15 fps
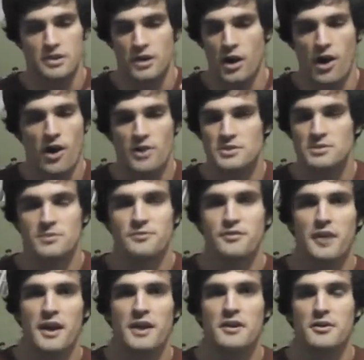an awesome
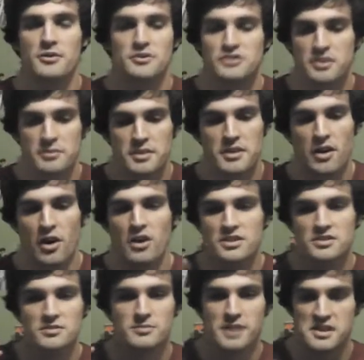fight or something
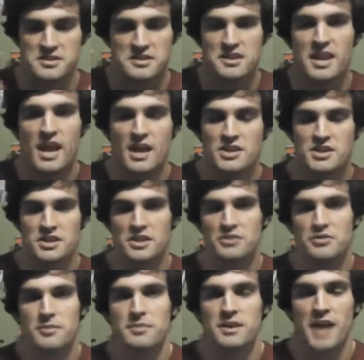awesome that's engaging and
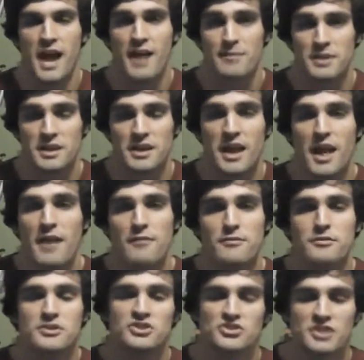gripping happening
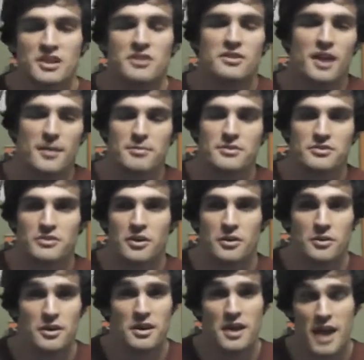every single
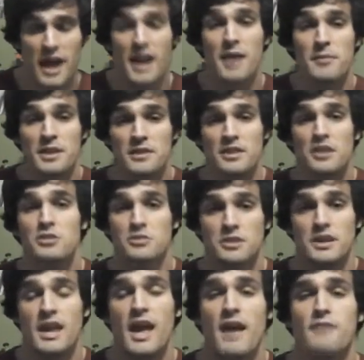episode. And I mean
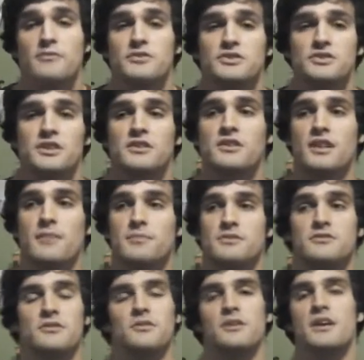literally every single
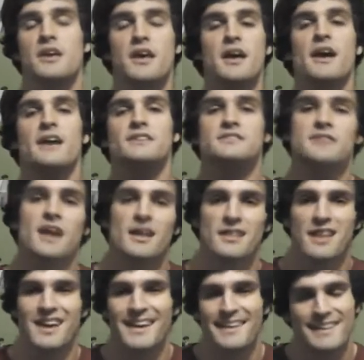episode. It's not
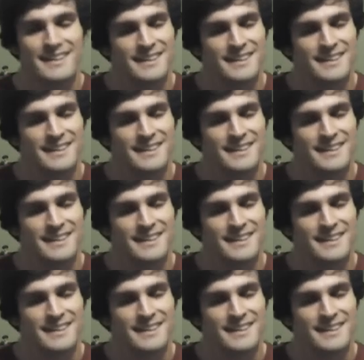like,